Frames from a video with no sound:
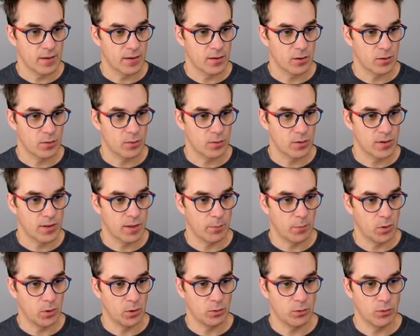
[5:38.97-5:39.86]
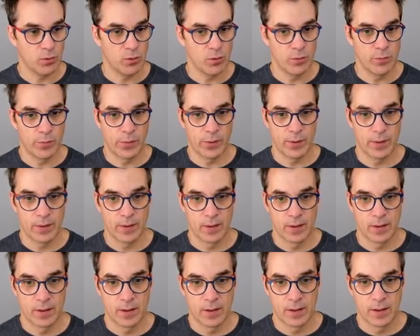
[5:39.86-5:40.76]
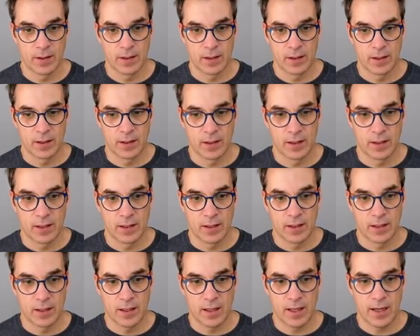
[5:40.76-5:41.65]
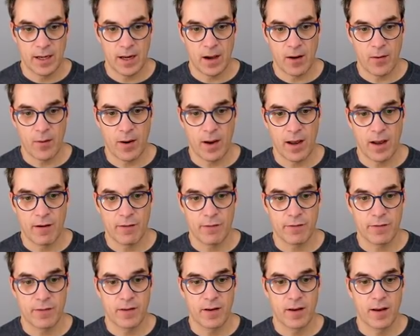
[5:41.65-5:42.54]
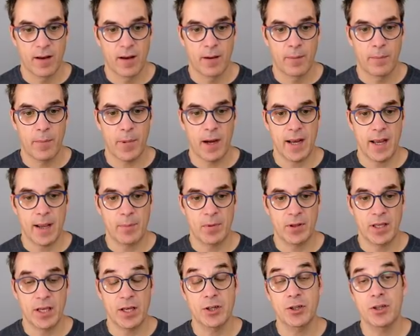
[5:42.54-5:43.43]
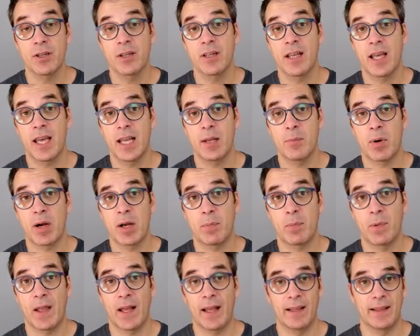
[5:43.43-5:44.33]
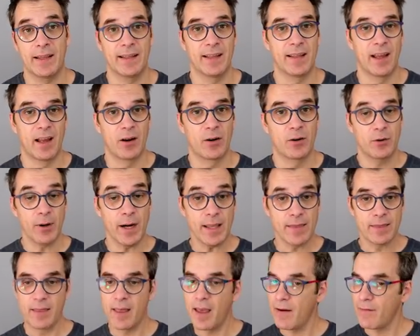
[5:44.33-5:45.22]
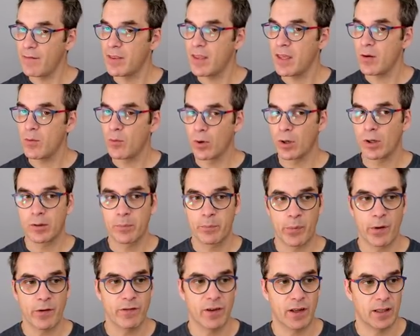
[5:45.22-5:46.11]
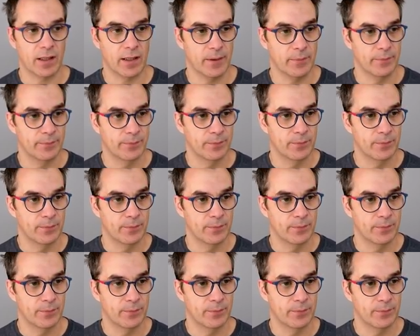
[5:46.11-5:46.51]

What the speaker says: So simple group. And now I have my application and my plan. Great, everything worked perfectly.